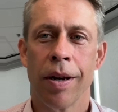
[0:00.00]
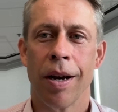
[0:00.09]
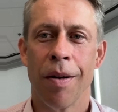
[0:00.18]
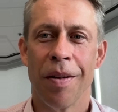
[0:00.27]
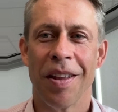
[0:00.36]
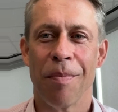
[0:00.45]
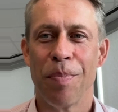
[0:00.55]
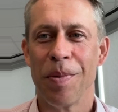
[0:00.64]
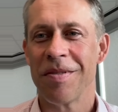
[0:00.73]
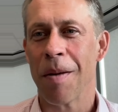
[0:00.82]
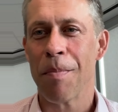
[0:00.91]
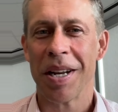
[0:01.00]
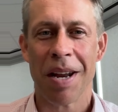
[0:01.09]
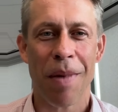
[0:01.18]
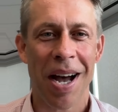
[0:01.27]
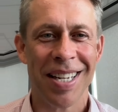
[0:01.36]
uh, and that somebody in
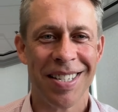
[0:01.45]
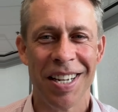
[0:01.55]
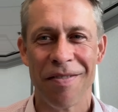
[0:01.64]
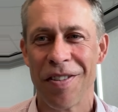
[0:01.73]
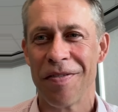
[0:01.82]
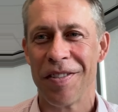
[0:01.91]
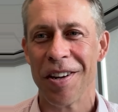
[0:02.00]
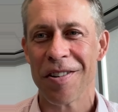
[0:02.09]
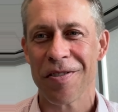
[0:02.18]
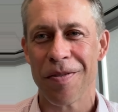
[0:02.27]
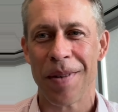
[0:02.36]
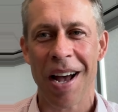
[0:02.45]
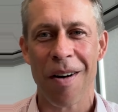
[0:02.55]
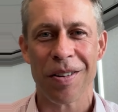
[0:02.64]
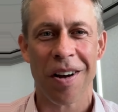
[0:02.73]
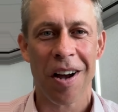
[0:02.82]
my seat 50 years from now
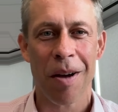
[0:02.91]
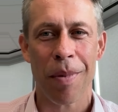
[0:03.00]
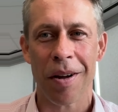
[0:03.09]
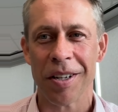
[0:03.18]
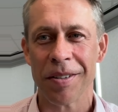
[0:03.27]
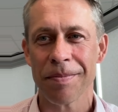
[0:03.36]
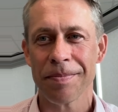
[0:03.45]
will talk about it.